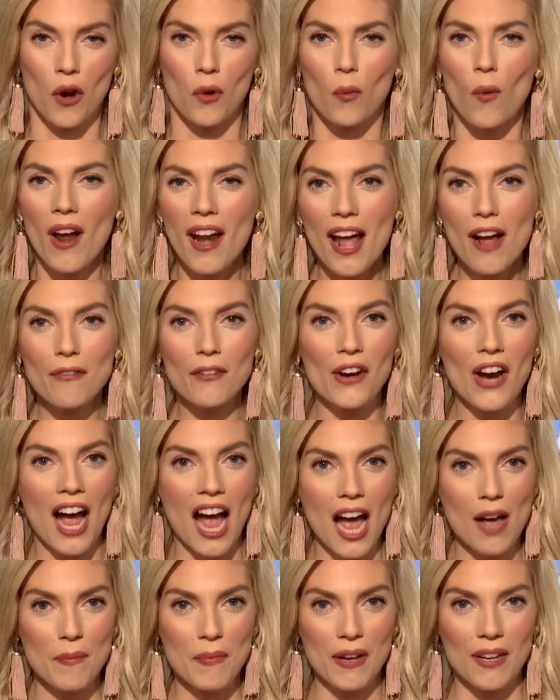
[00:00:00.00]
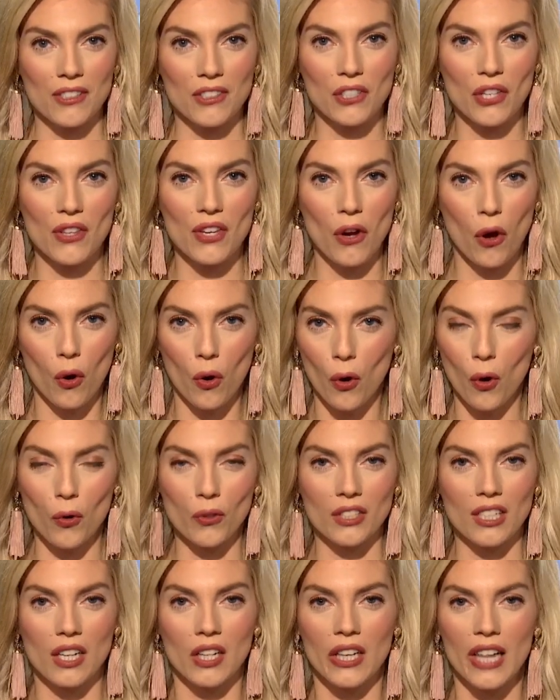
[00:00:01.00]
Whatever happened to the
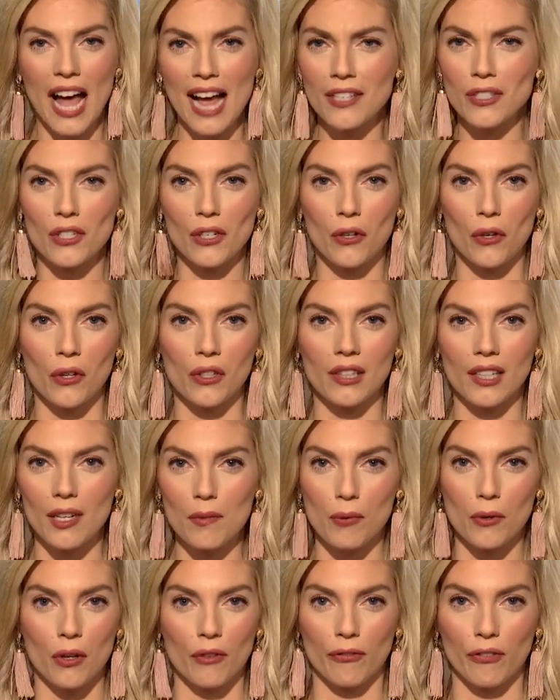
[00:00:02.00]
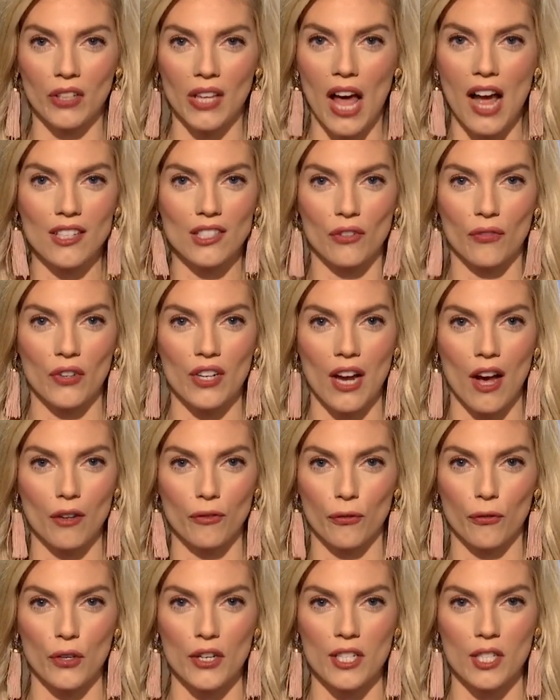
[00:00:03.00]
old classical liberal philosophy
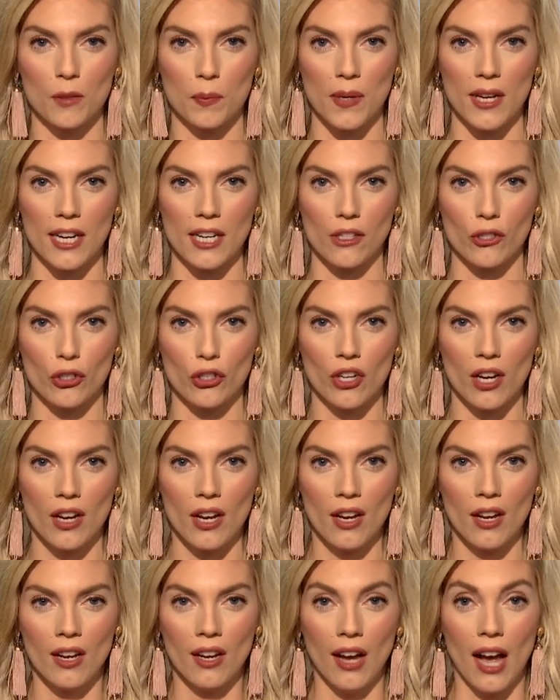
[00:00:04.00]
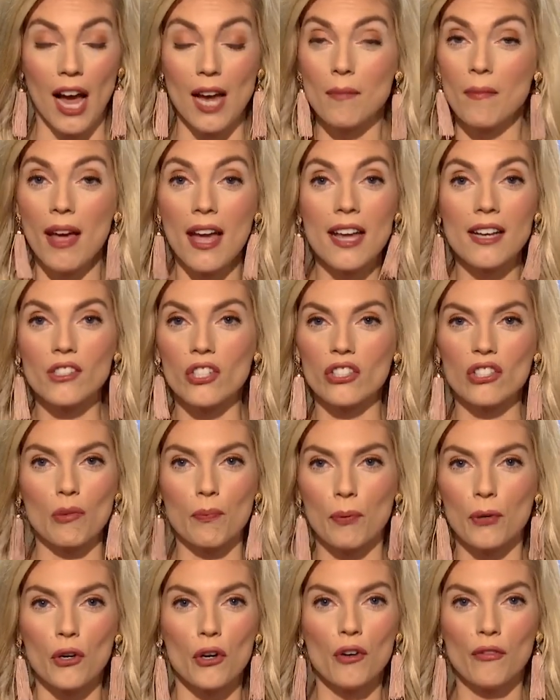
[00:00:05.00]
on free speech? I may
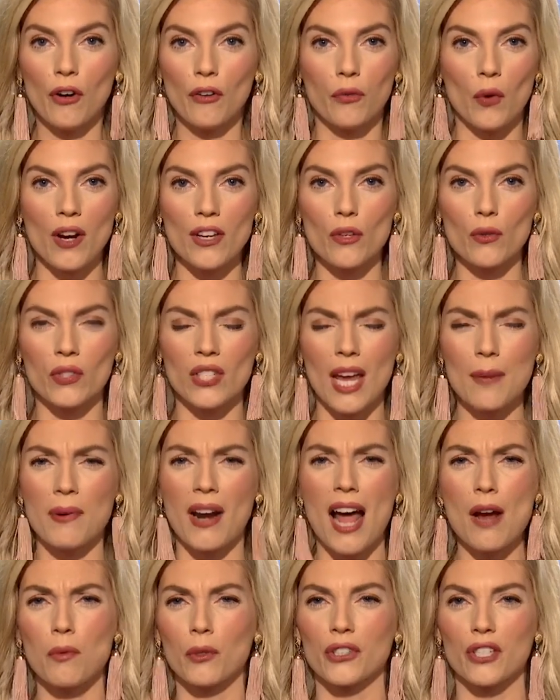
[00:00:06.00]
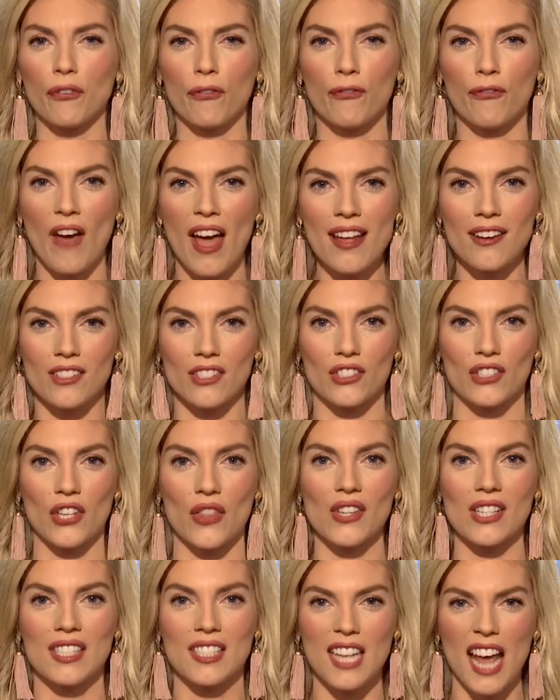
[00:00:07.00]
disapprove of what you say, but I will defend
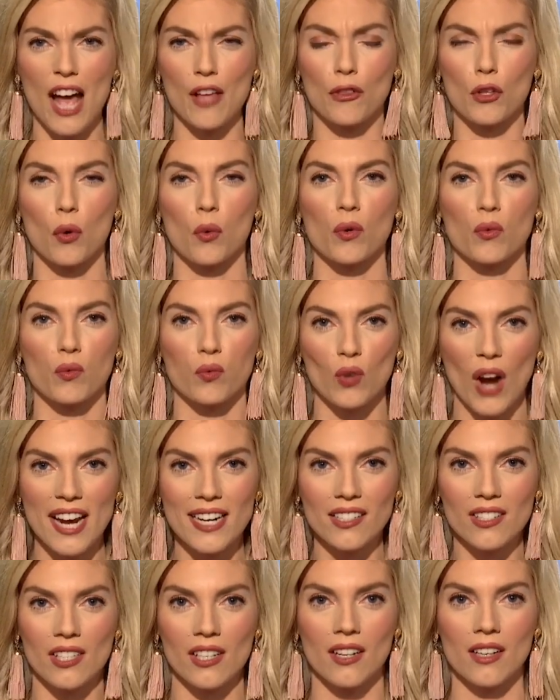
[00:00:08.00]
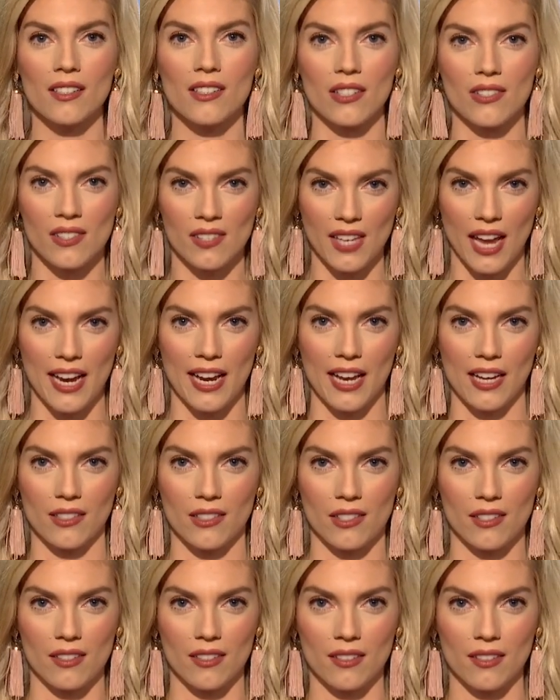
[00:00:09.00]
to the death your right to say
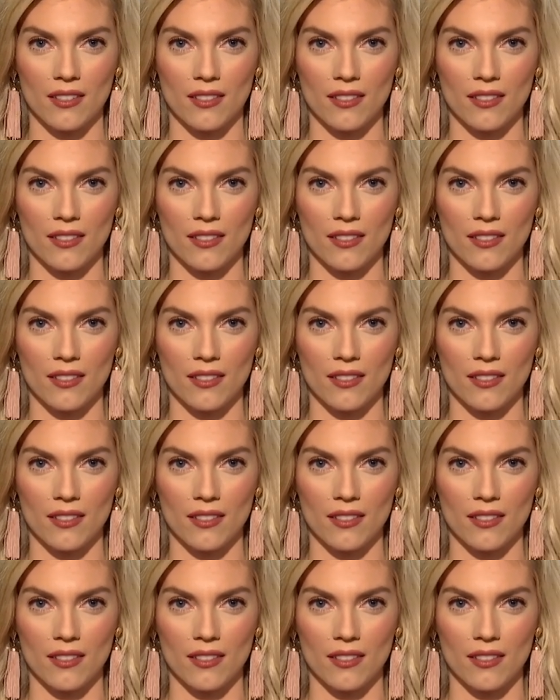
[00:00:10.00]
it.